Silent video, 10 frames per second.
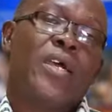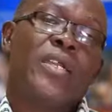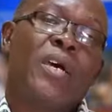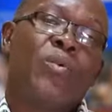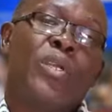
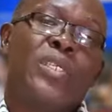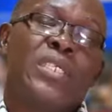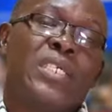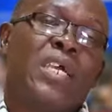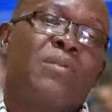Now we
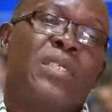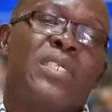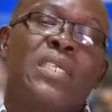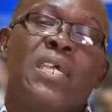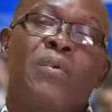describe
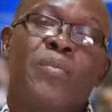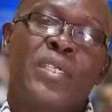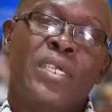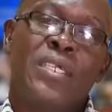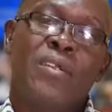this
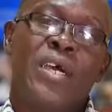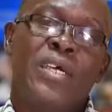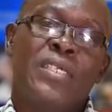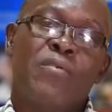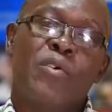present era
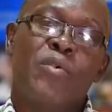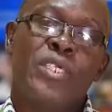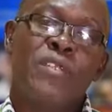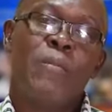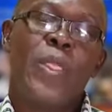as the
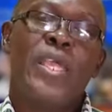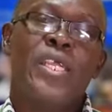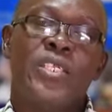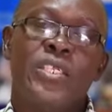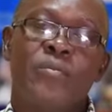information
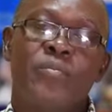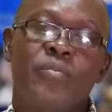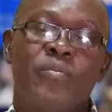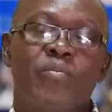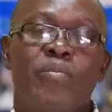age.
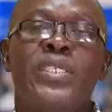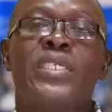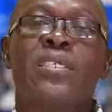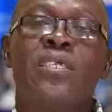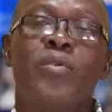
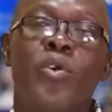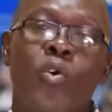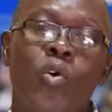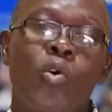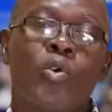basically
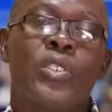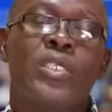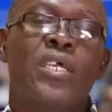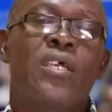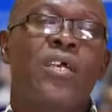because
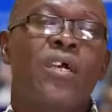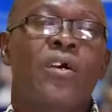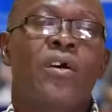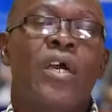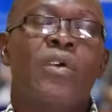
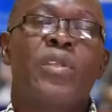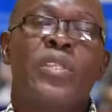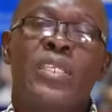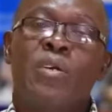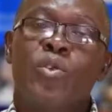
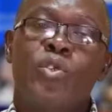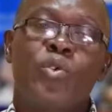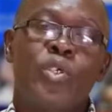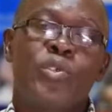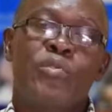everything that we do
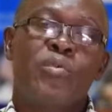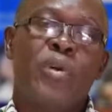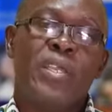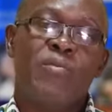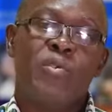is driven
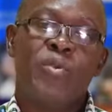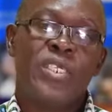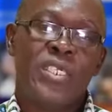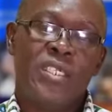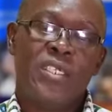by
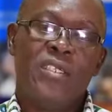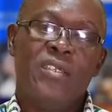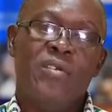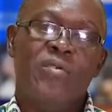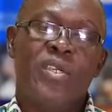information.
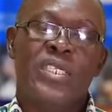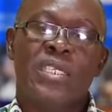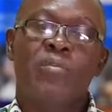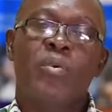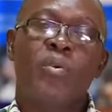For
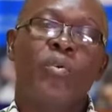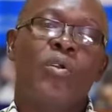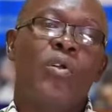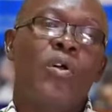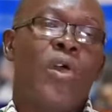example,
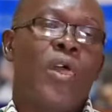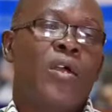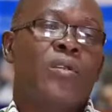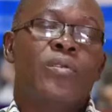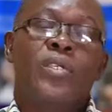
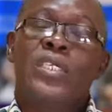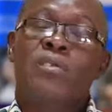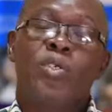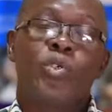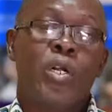
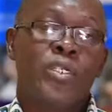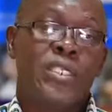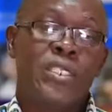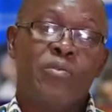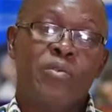individuals
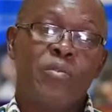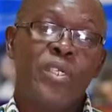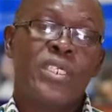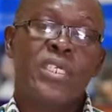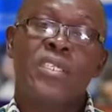need
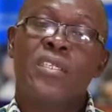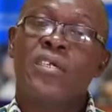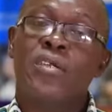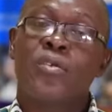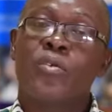information,
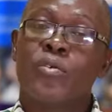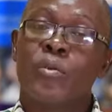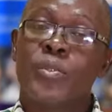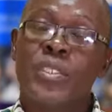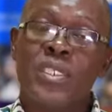
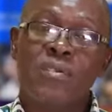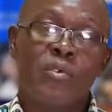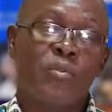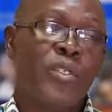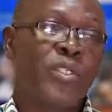groups need
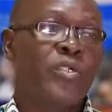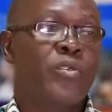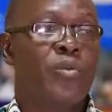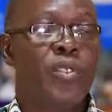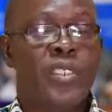information,
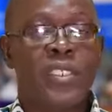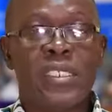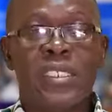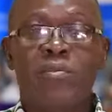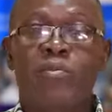communities
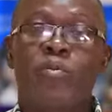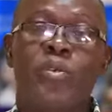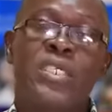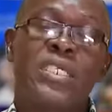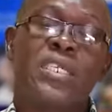need
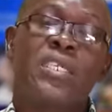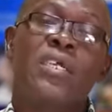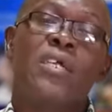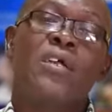information,